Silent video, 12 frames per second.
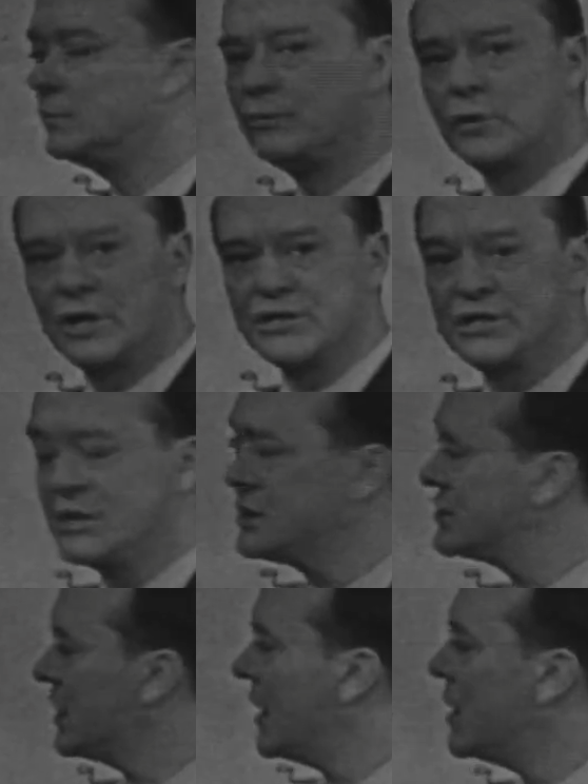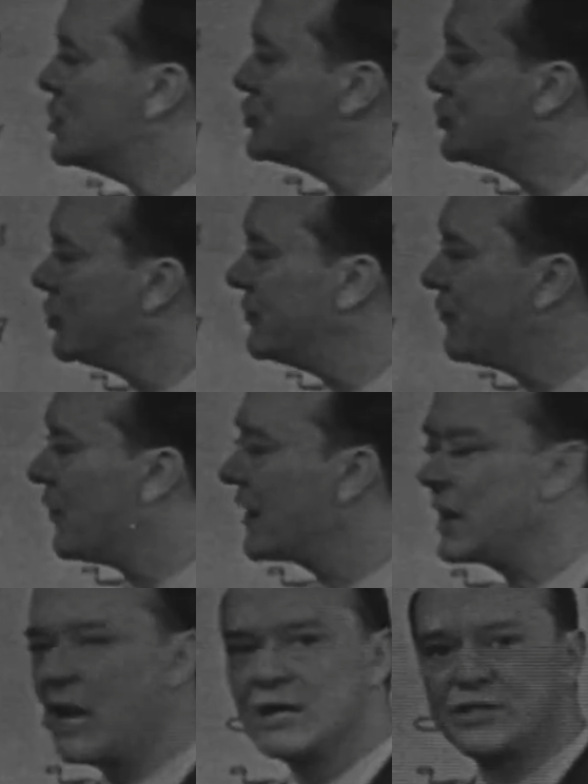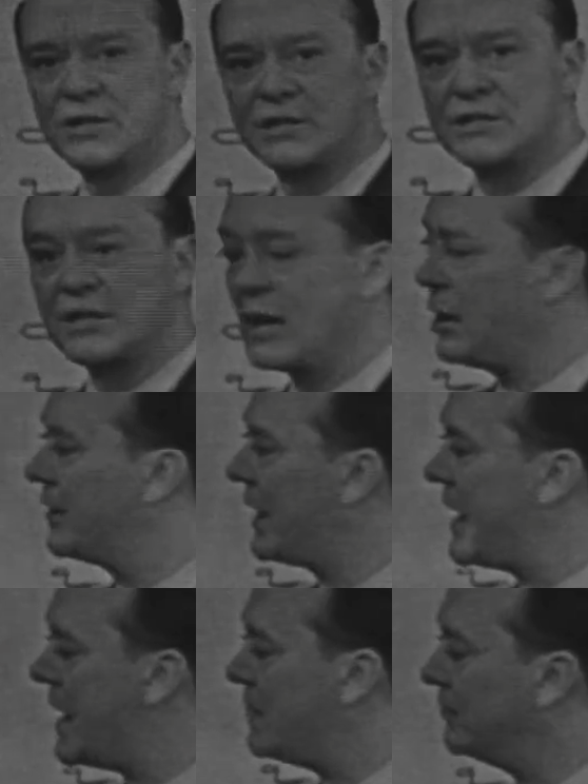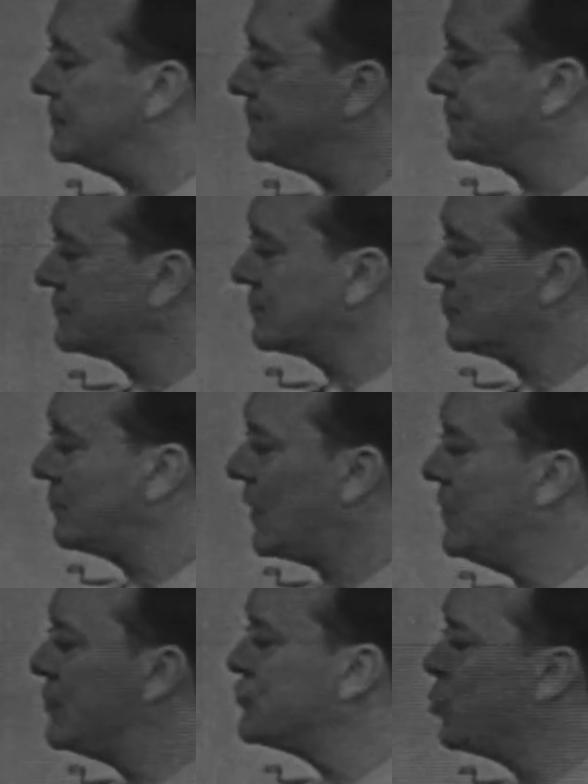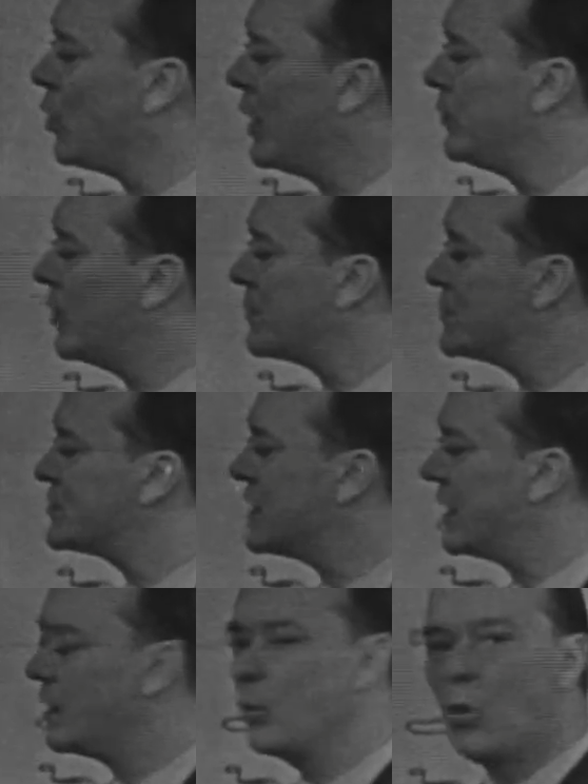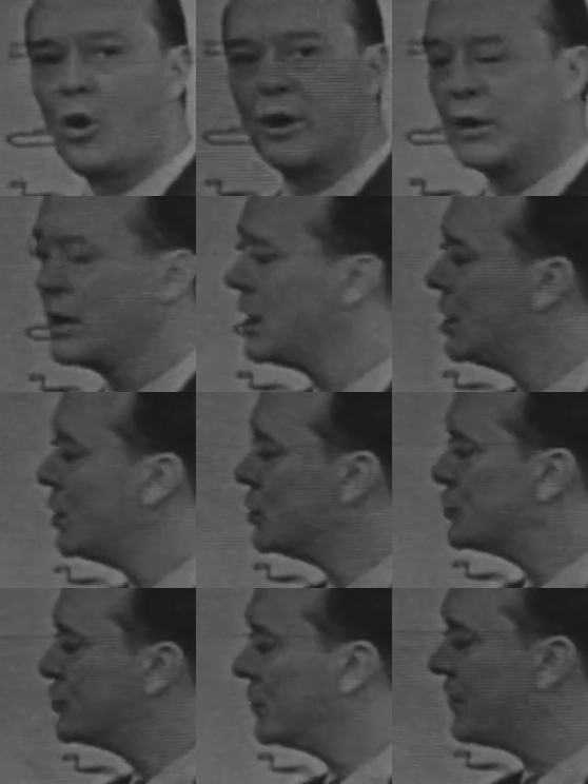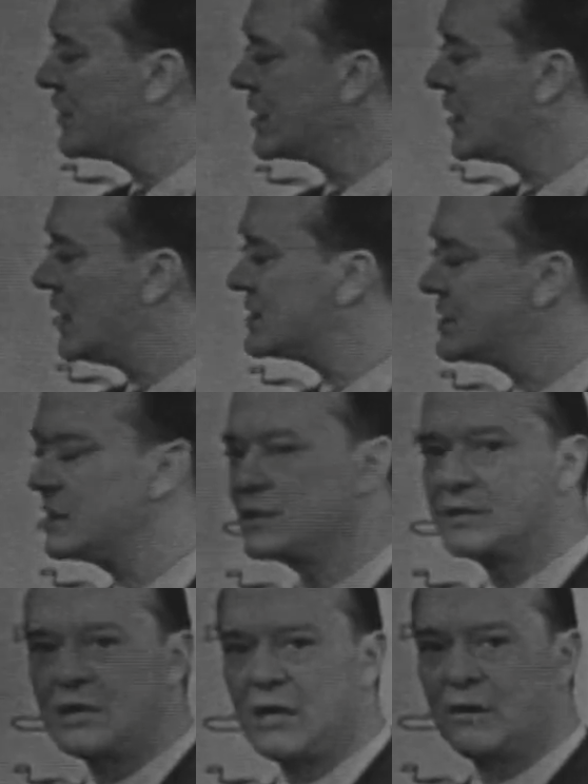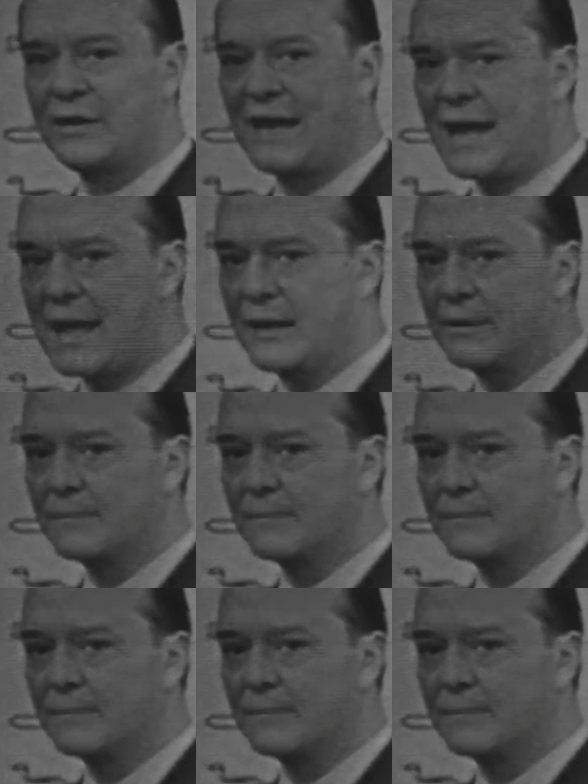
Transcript: for instance, stood for the consonant sound M. This one, representing water, stood for the consonant sound N.